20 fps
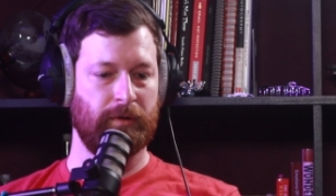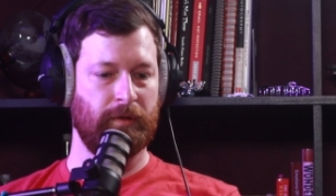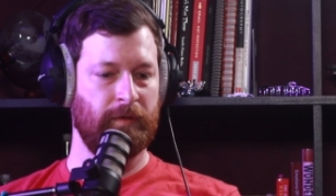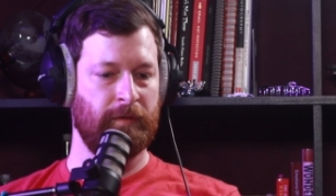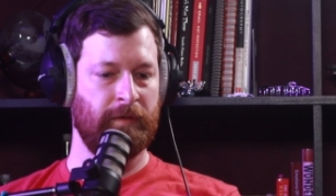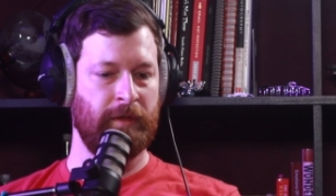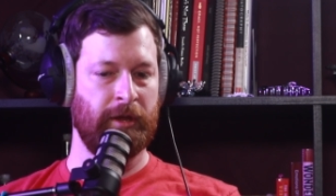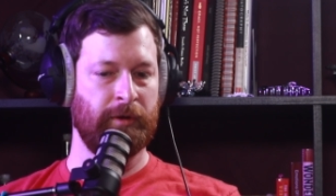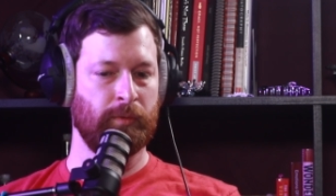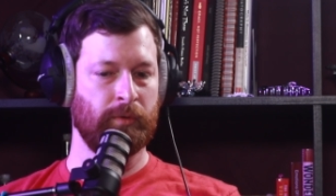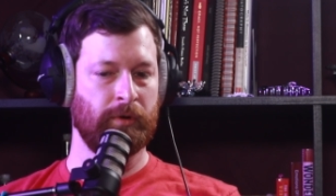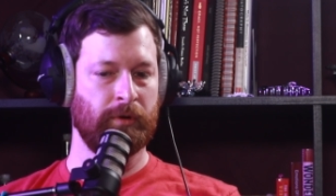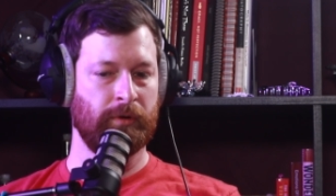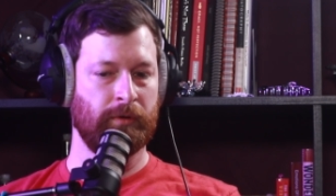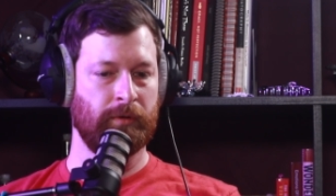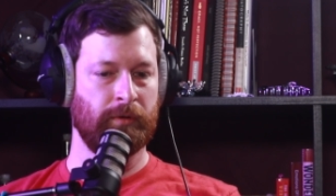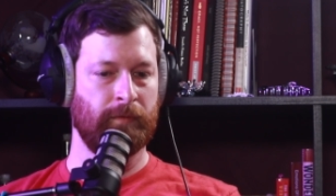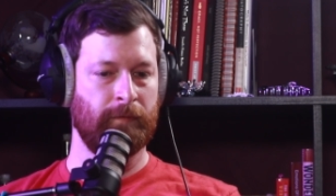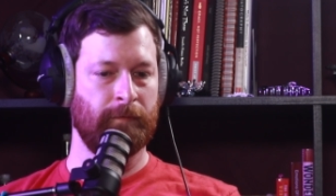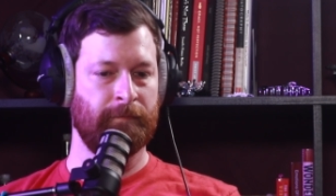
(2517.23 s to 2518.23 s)
they
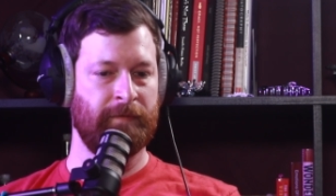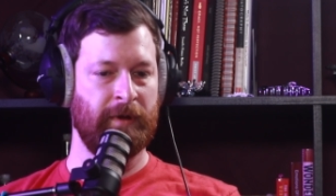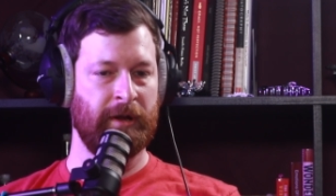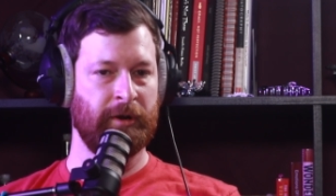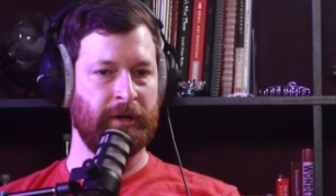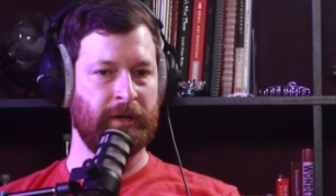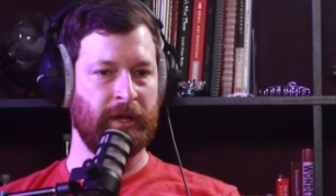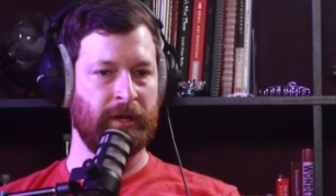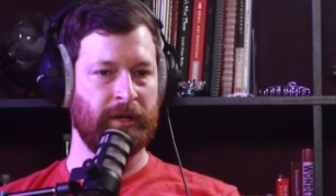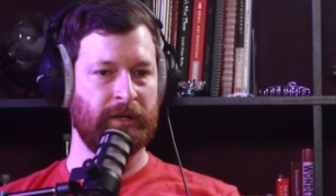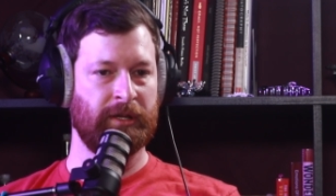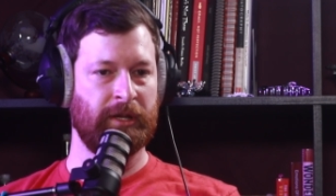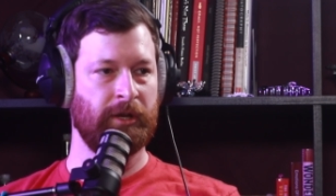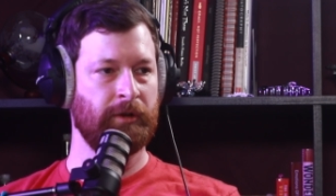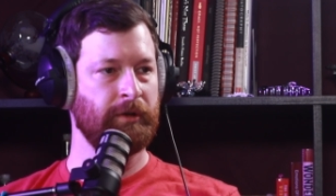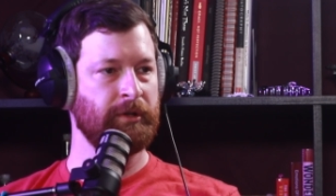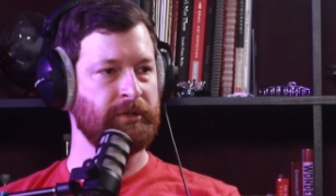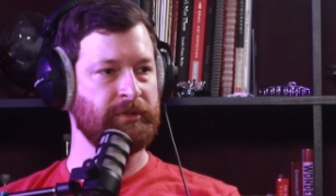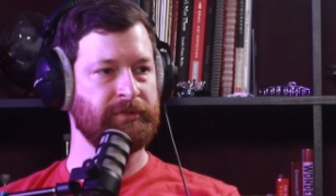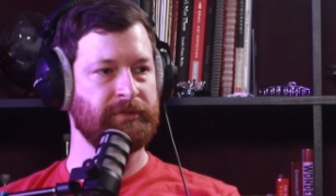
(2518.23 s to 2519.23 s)
were very kind of
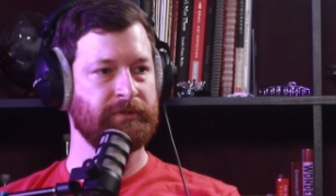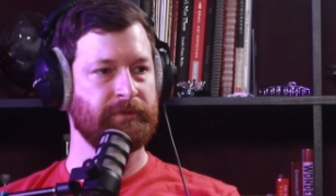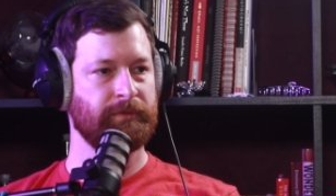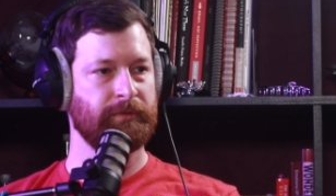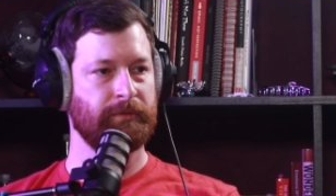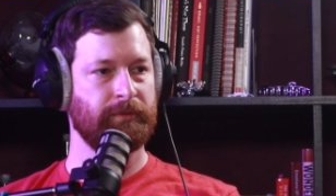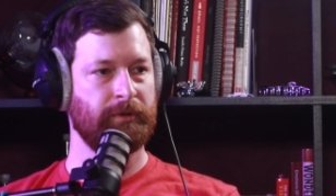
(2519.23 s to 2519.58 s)
curious